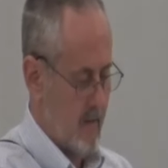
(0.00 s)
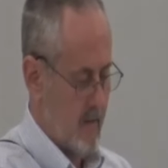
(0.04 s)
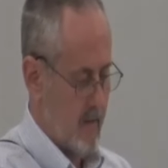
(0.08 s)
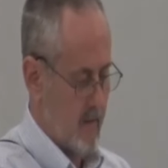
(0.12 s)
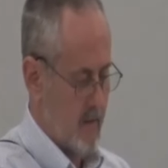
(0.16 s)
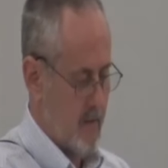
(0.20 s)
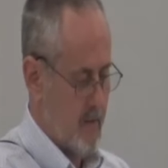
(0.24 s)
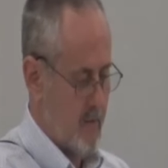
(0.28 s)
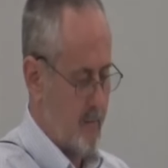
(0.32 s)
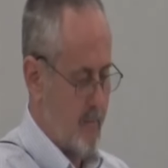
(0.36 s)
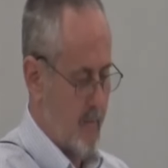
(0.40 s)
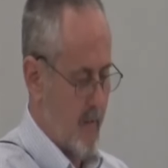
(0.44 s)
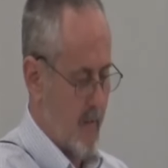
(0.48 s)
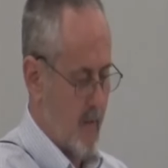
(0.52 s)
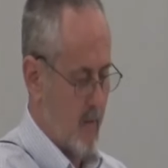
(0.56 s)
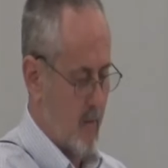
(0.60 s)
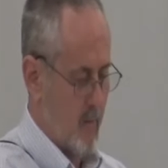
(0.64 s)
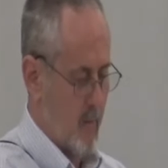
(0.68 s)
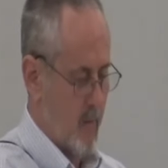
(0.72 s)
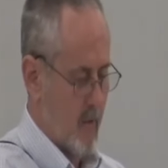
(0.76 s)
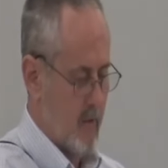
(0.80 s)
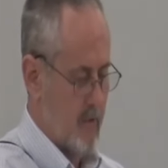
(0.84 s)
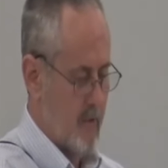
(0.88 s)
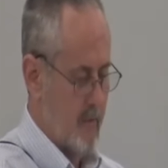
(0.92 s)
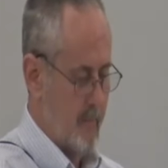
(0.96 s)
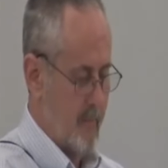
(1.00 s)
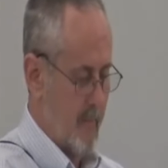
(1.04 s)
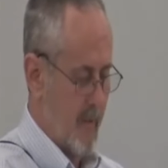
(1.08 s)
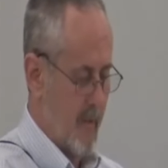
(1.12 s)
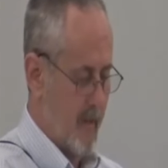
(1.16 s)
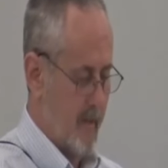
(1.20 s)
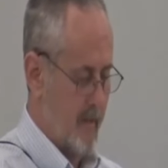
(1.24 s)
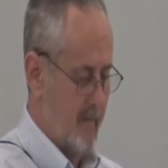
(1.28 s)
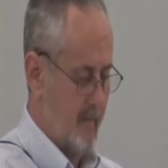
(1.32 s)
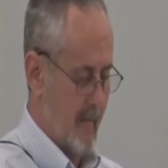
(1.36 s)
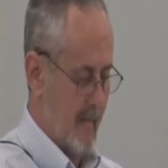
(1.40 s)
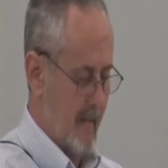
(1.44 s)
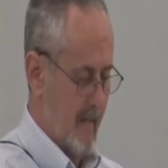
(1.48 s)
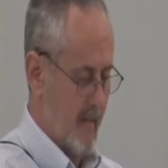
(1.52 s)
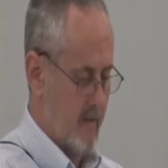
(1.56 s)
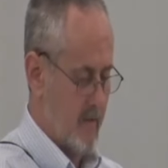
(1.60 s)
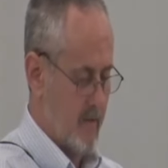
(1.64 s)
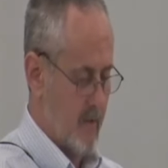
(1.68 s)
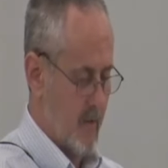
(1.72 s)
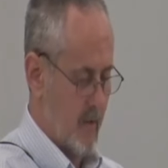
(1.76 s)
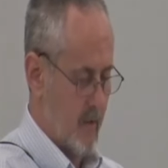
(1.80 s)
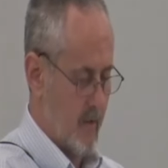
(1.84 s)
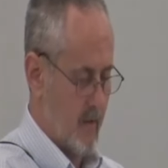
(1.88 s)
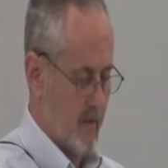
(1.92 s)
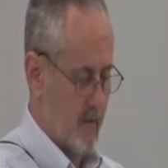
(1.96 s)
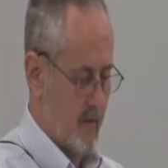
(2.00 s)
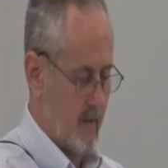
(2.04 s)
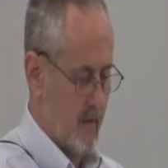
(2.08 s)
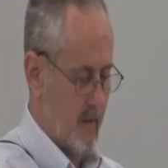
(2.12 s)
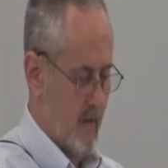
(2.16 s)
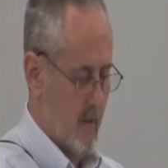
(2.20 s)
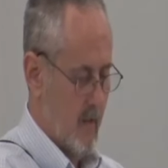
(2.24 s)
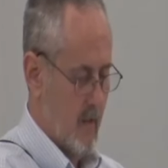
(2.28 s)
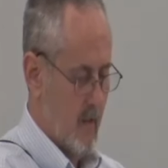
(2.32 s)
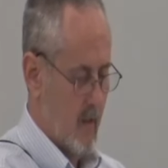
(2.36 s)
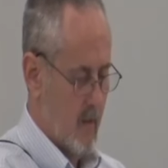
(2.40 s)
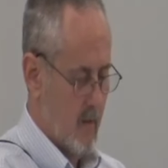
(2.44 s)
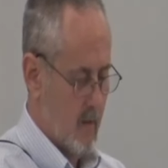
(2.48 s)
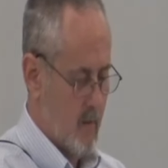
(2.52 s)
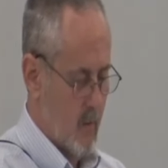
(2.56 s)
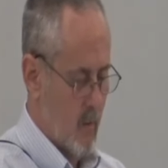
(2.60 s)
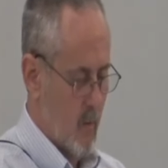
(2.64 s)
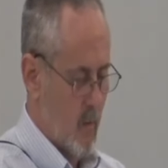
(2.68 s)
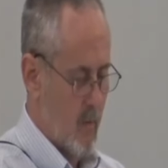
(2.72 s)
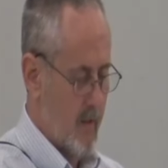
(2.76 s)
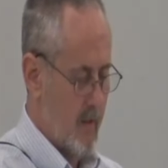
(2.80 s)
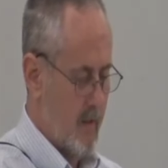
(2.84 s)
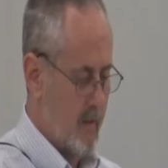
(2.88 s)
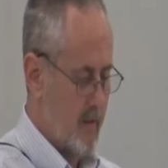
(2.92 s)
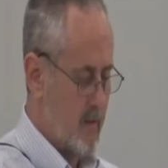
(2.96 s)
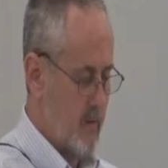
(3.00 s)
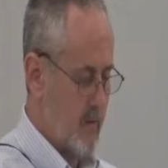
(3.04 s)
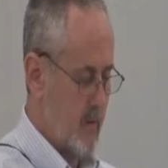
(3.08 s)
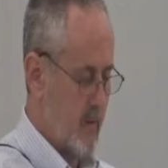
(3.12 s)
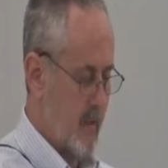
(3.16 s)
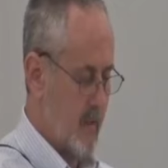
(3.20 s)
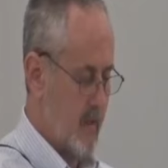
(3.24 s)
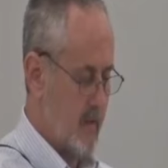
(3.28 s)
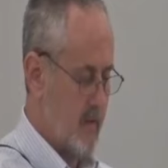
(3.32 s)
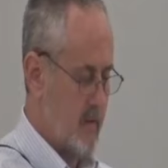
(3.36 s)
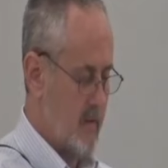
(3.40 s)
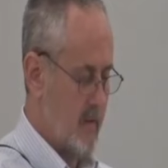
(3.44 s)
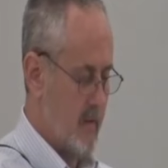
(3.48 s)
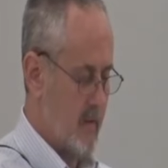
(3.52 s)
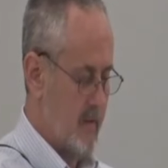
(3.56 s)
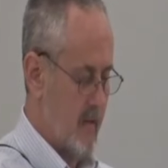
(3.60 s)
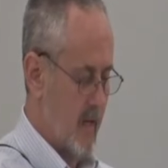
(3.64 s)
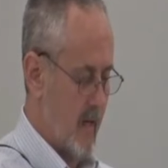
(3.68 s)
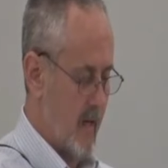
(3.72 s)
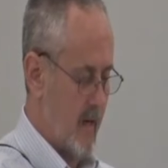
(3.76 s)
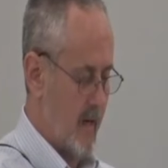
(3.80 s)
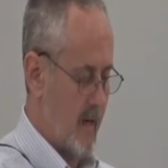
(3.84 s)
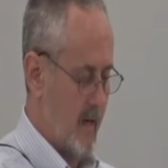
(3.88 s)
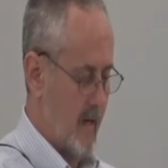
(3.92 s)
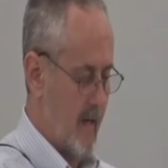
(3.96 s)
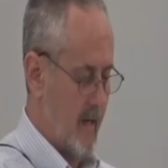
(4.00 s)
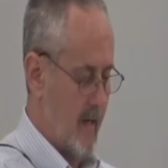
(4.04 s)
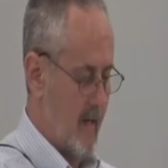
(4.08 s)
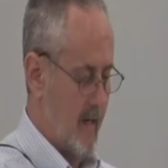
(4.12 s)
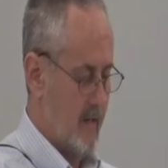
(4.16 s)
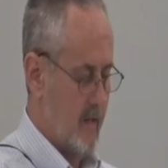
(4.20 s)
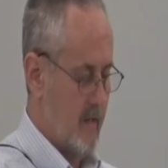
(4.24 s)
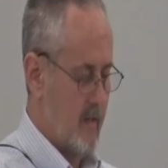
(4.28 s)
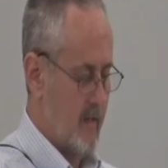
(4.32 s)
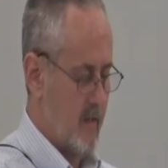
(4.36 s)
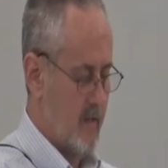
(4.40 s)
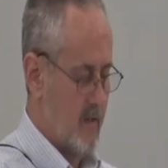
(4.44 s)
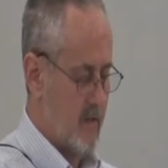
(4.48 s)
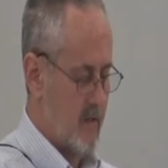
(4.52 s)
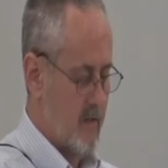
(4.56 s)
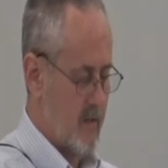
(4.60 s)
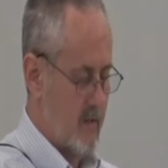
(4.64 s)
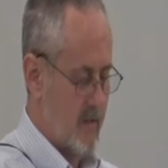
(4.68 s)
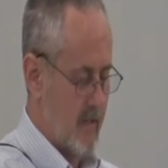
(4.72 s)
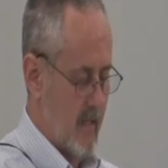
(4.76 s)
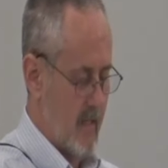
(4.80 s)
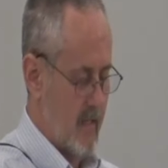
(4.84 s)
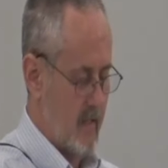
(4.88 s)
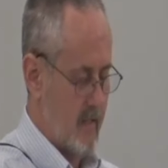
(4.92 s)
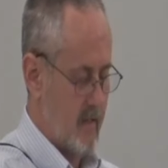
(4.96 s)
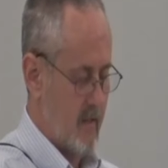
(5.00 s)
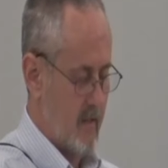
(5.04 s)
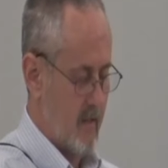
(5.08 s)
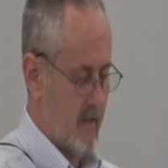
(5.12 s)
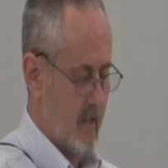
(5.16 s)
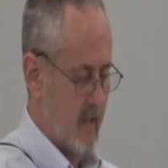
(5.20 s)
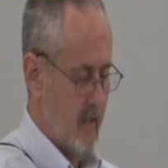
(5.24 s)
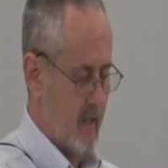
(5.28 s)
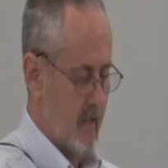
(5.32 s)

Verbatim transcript: The Spirit works upon a man's heart according to his desire and consent,